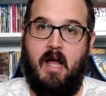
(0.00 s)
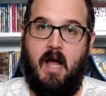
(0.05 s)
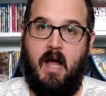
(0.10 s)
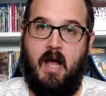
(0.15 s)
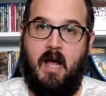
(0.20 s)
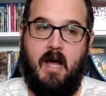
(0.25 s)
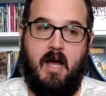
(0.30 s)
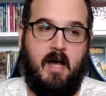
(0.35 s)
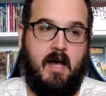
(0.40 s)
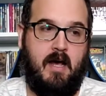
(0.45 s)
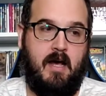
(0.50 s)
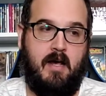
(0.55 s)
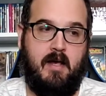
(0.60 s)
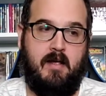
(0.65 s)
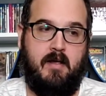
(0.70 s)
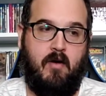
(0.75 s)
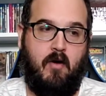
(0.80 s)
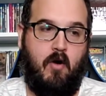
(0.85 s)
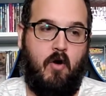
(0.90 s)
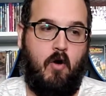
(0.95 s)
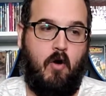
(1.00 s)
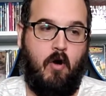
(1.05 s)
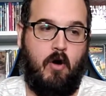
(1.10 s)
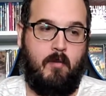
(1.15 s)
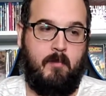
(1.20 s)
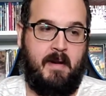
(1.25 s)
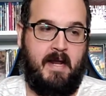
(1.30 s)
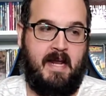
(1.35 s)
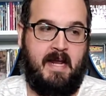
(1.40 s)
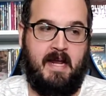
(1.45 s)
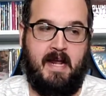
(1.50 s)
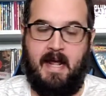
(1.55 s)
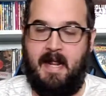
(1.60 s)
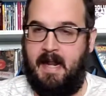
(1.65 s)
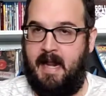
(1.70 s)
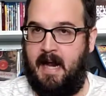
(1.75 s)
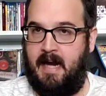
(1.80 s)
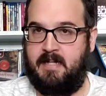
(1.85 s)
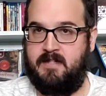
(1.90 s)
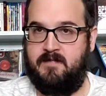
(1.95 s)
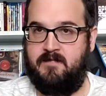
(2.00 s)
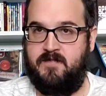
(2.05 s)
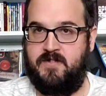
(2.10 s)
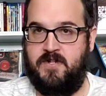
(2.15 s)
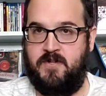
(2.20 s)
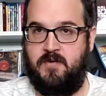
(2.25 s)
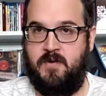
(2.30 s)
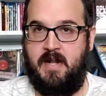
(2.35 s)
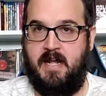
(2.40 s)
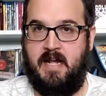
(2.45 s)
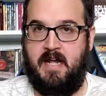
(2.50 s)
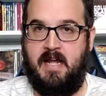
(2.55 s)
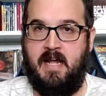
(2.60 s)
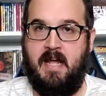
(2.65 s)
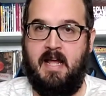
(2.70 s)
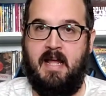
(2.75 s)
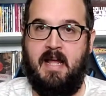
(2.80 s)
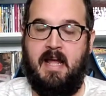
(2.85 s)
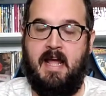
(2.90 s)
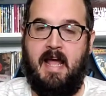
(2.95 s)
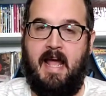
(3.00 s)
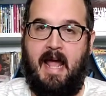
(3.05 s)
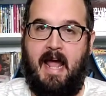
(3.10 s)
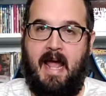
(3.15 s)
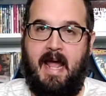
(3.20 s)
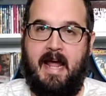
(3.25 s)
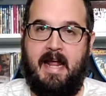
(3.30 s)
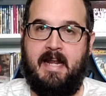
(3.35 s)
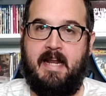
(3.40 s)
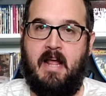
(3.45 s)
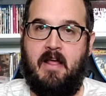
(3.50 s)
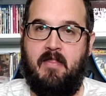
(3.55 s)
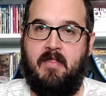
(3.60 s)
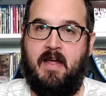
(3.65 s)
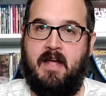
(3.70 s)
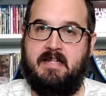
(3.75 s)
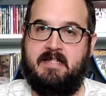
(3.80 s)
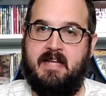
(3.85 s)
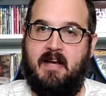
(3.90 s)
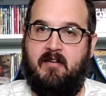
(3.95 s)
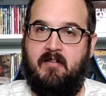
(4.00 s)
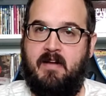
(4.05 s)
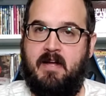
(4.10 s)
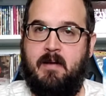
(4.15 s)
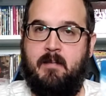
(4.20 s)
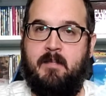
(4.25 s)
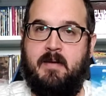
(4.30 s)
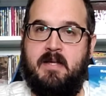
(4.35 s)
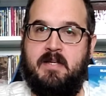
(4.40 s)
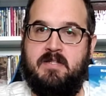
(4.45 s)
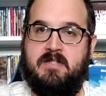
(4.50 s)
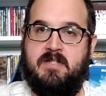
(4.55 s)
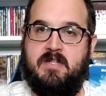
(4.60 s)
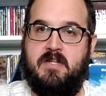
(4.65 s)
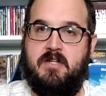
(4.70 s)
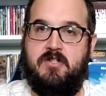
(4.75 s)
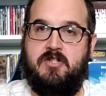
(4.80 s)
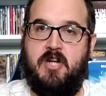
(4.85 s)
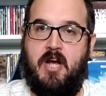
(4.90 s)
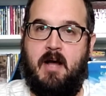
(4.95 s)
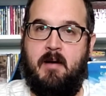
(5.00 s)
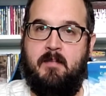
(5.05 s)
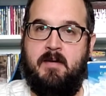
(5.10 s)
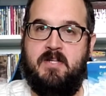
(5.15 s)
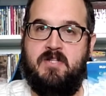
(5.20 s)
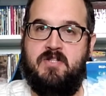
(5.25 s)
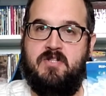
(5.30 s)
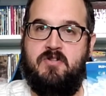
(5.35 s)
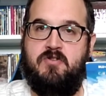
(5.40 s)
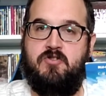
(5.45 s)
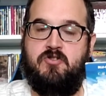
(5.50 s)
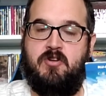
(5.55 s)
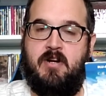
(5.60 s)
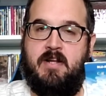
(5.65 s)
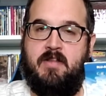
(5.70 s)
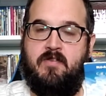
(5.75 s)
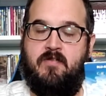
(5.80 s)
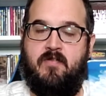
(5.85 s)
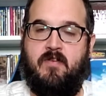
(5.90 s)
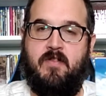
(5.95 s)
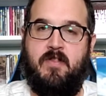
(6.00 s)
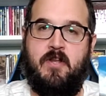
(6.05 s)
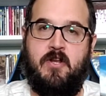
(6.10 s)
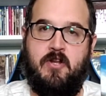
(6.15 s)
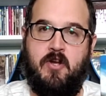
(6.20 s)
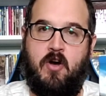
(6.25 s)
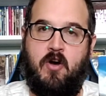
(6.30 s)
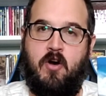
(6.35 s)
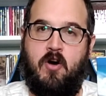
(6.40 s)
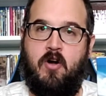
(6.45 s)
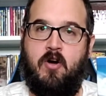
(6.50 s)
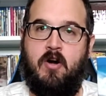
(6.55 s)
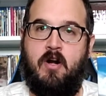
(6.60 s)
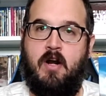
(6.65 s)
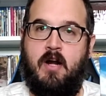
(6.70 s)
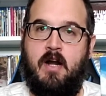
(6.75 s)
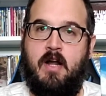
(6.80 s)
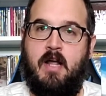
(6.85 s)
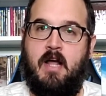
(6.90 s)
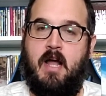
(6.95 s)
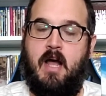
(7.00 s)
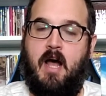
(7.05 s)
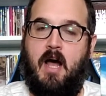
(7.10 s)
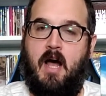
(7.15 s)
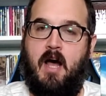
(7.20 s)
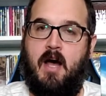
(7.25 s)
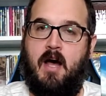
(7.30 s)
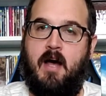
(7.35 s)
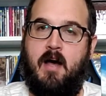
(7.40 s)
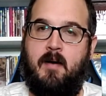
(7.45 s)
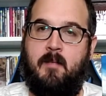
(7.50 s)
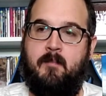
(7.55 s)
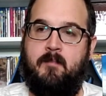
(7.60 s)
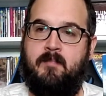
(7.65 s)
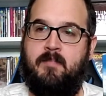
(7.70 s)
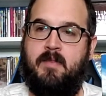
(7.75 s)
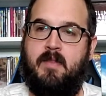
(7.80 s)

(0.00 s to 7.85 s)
Army and active duty. And they tell him his job is to transfer the dog a